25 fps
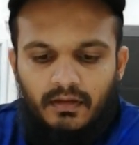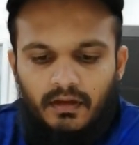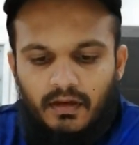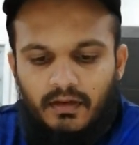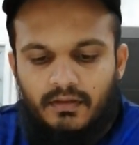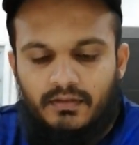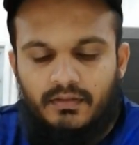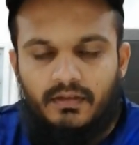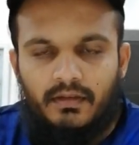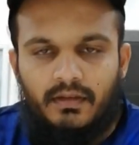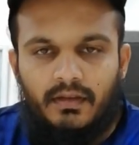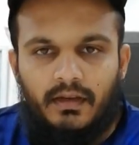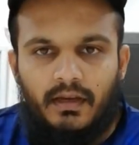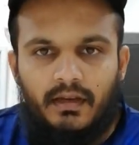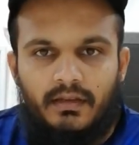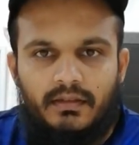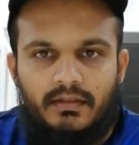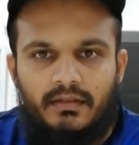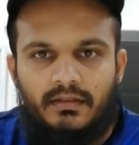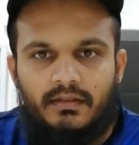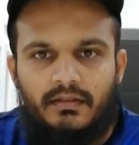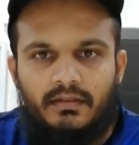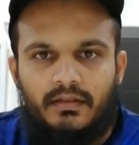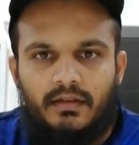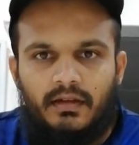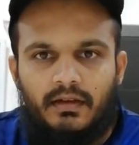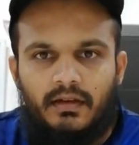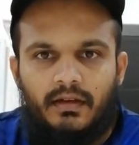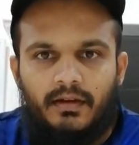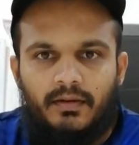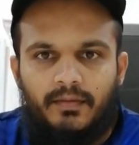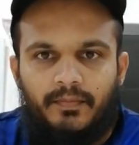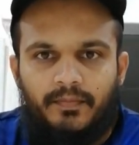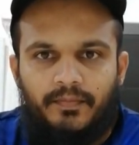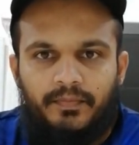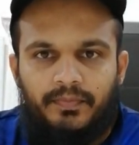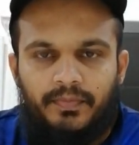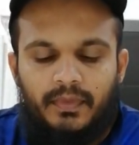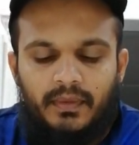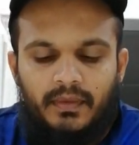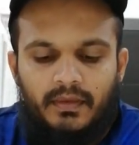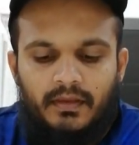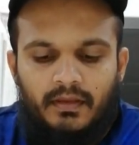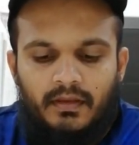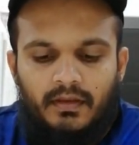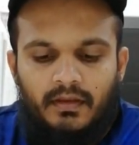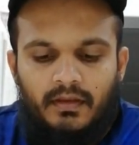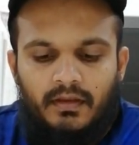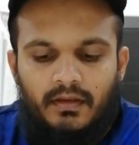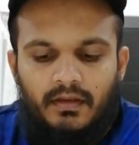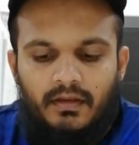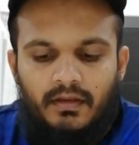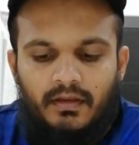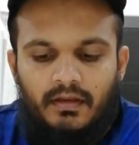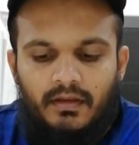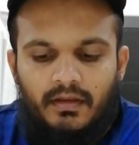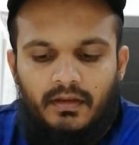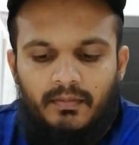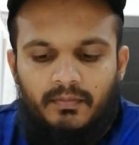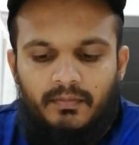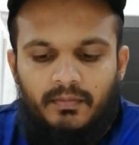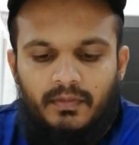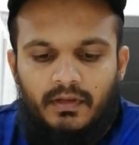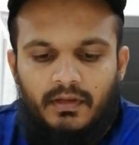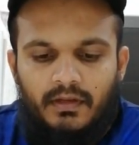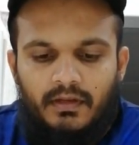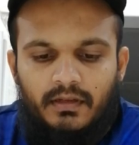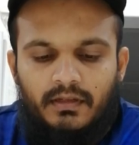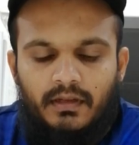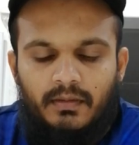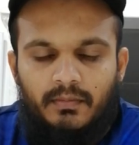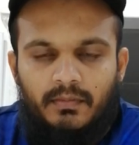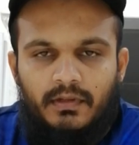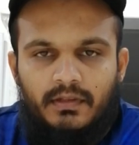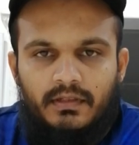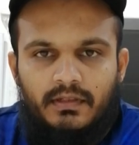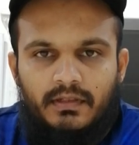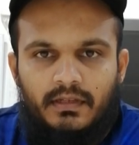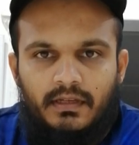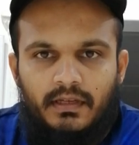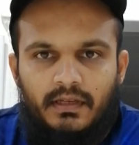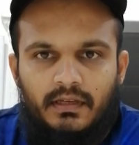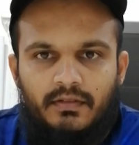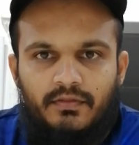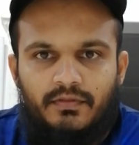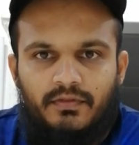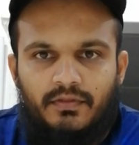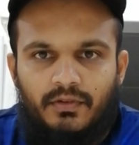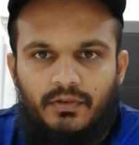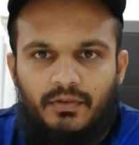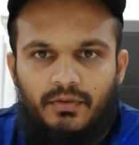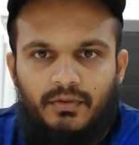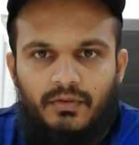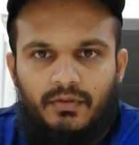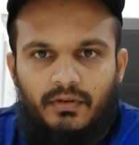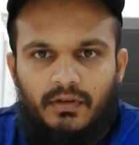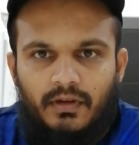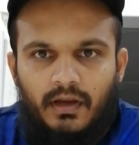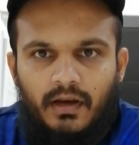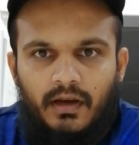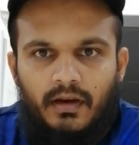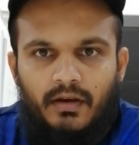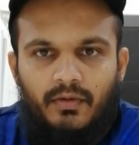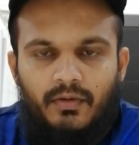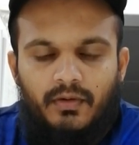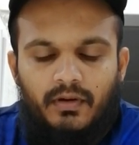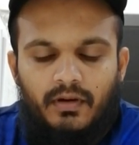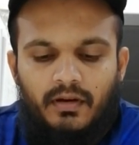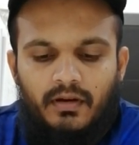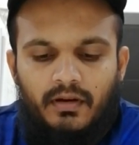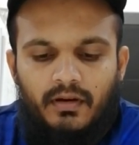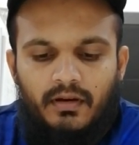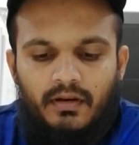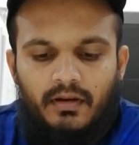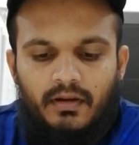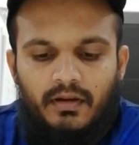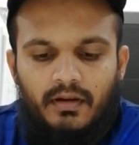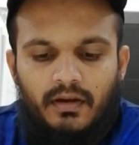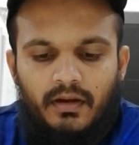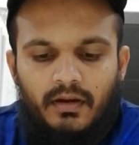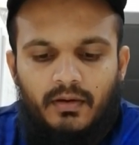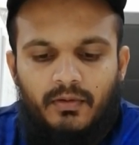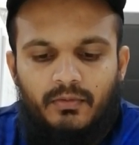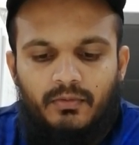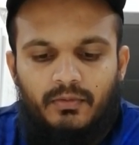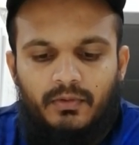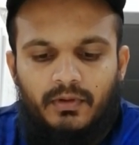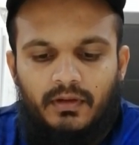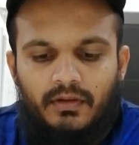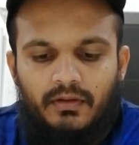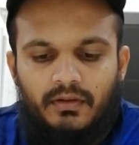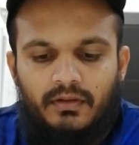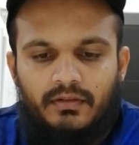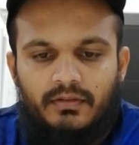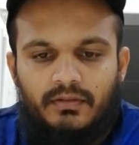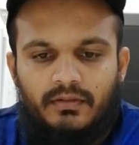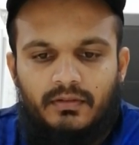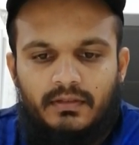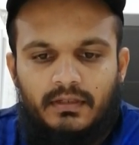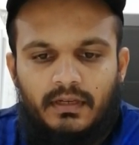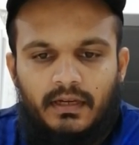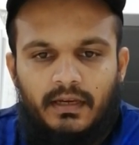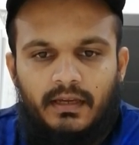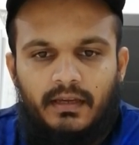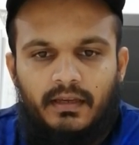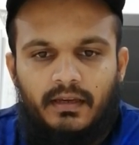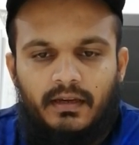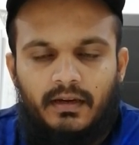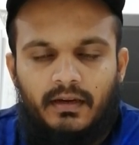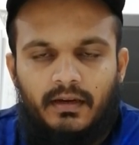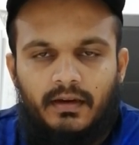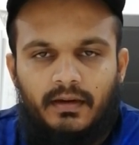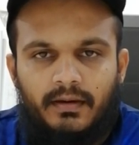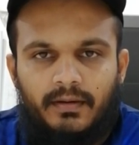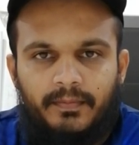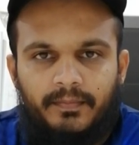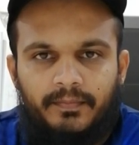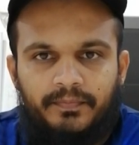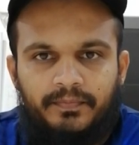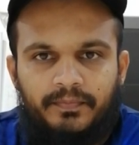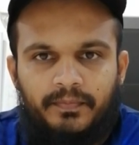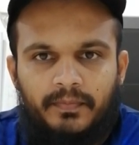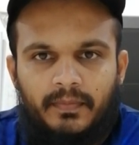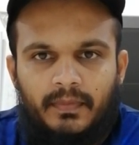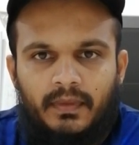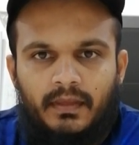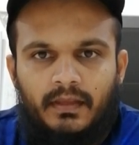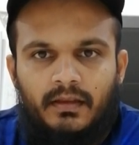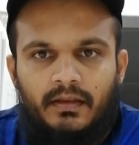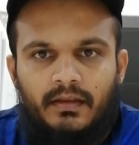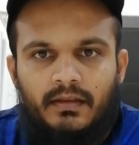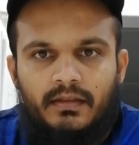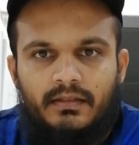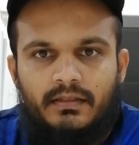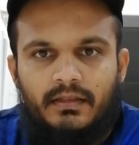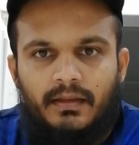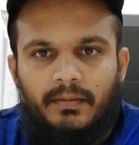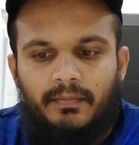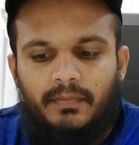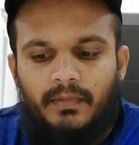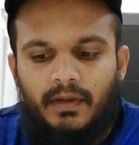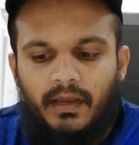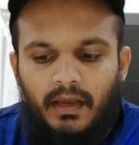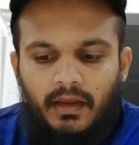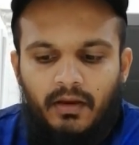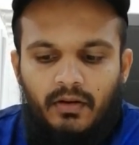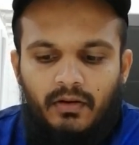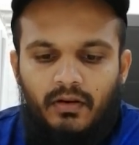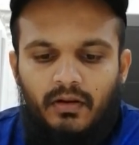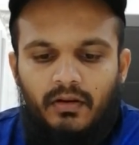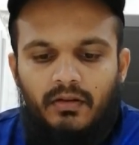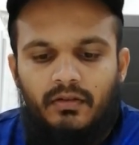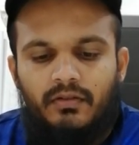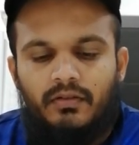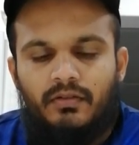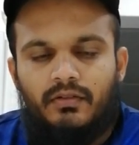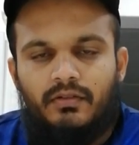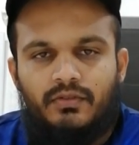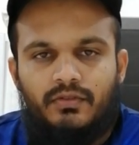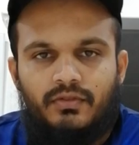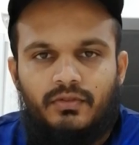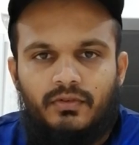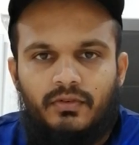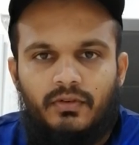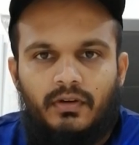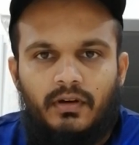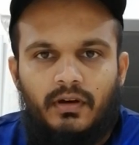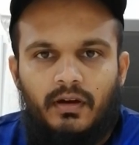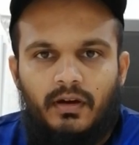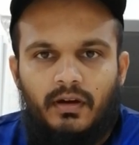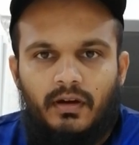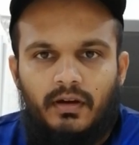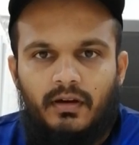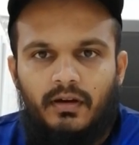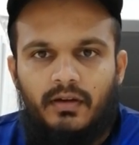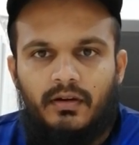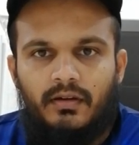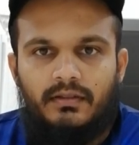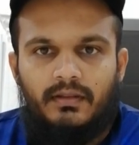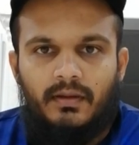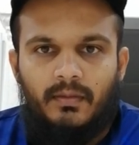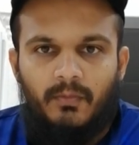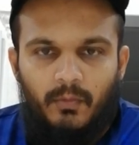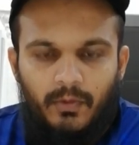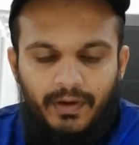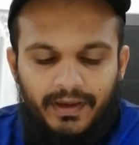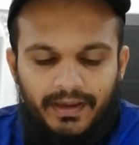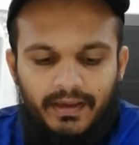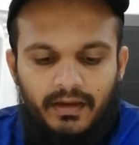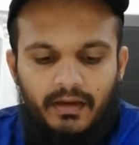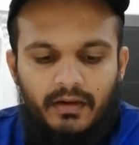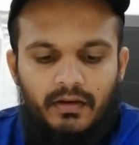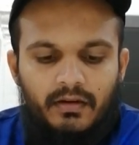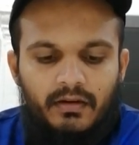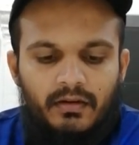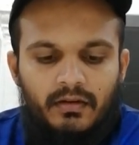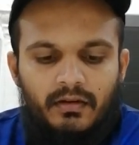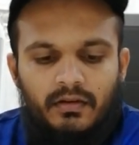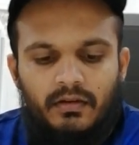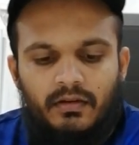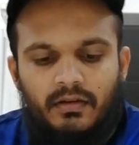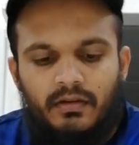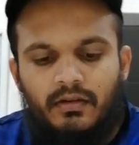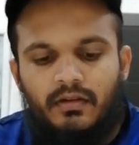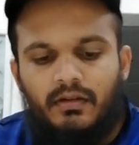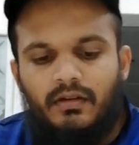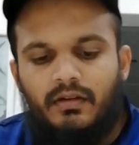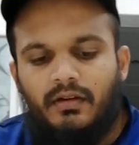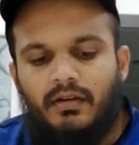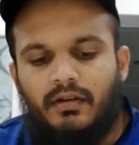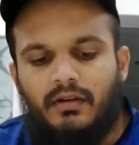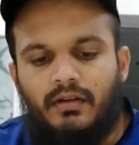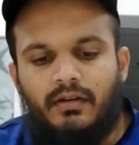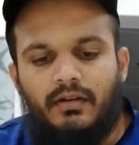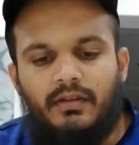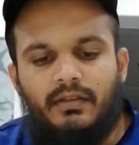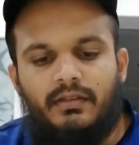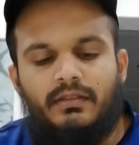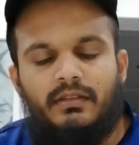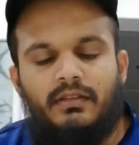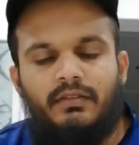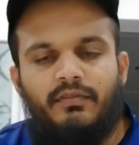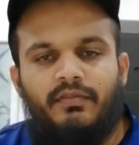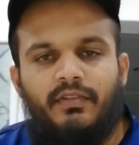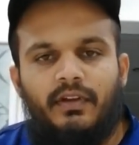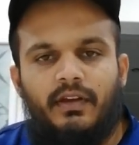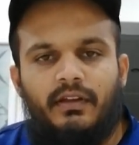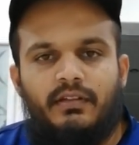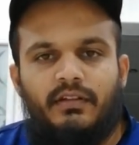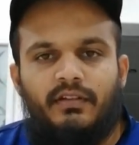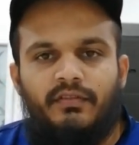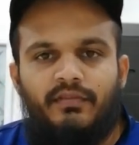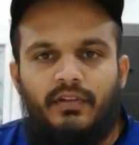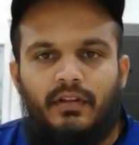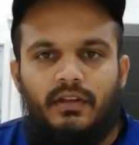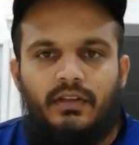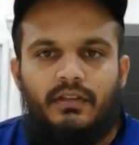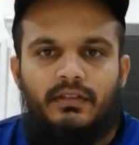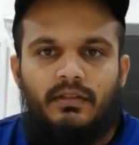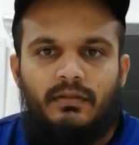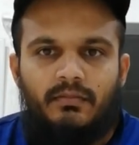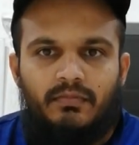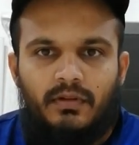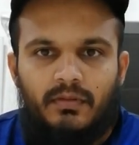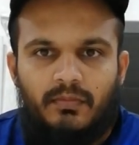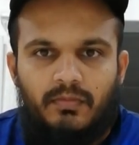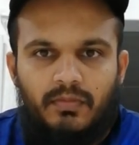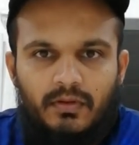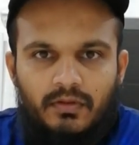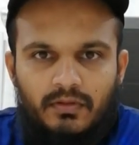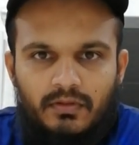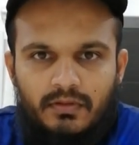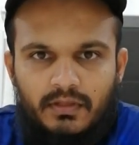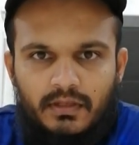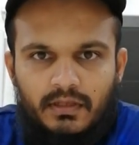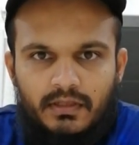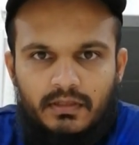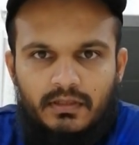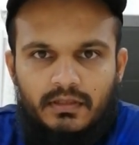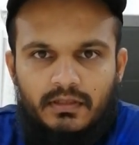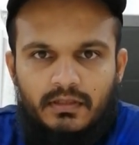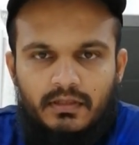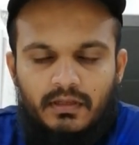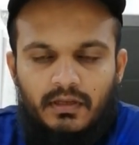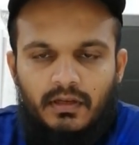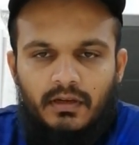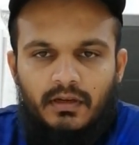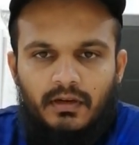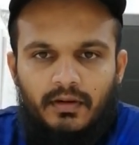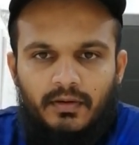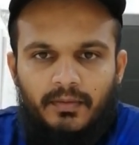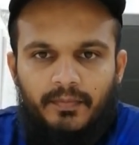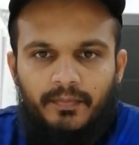How's it, guys? I'm gonna demonstrate for you now how we are going to tie some nylon onto some wire. It's in fact a very simple process.